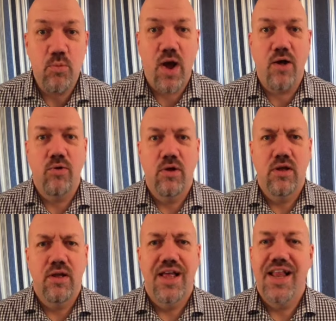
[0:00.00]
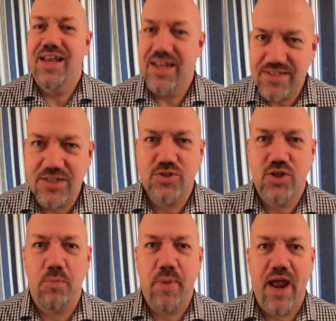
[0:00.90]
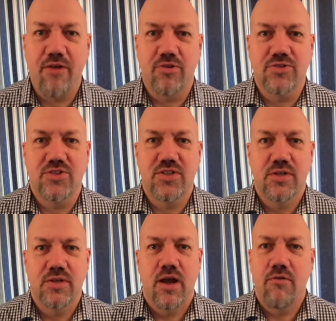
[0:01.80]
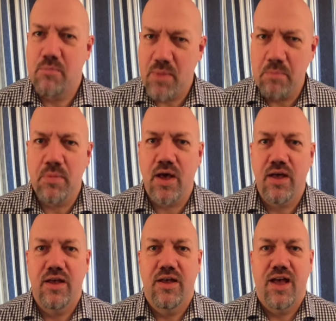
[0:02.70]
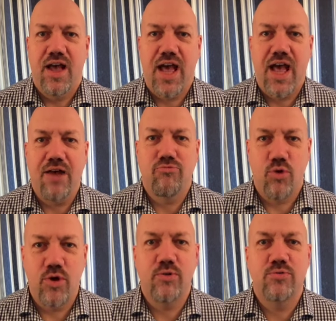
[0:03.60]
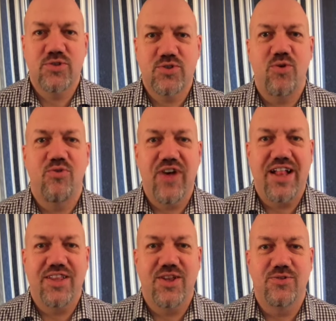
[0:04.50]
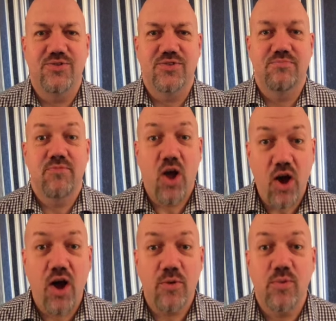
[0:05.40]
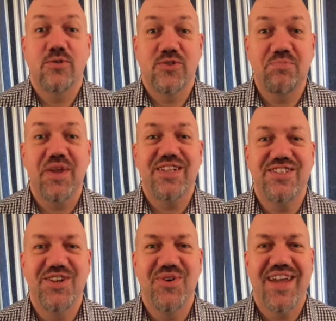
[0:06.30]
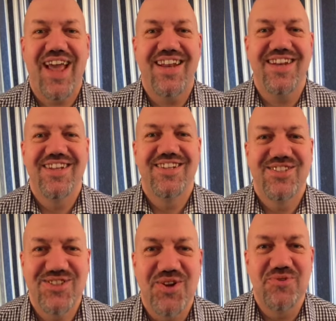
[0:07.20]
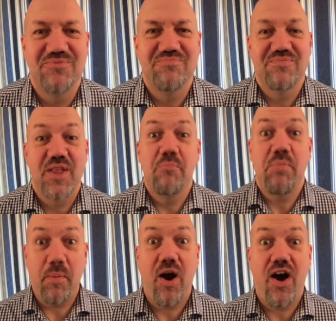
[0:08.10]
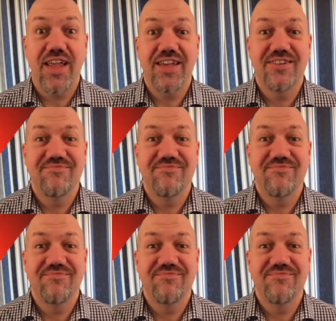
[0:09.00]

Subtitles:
well, listen to your parents, and remember our Royal School values. I will speak to you again soon. Bye-bye.